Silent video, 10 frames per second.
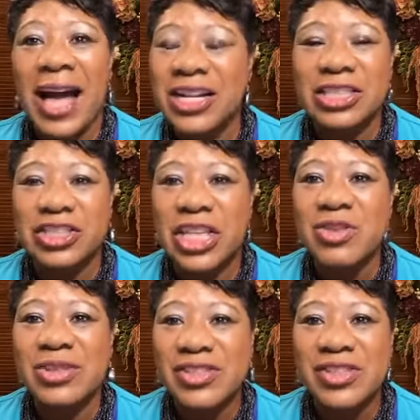I
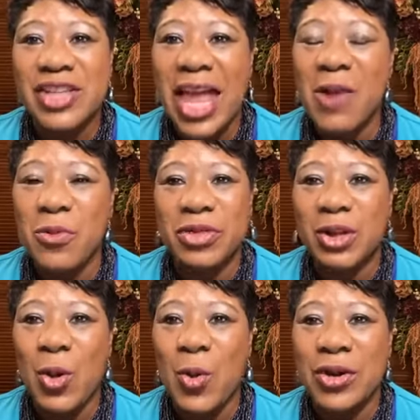continue to stay with the
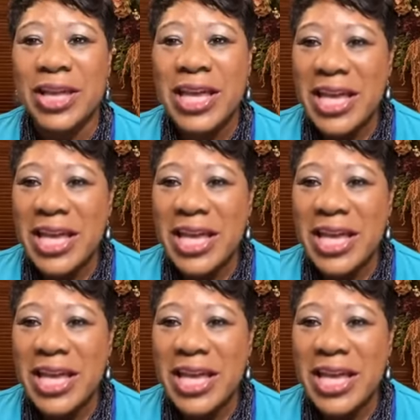Lord.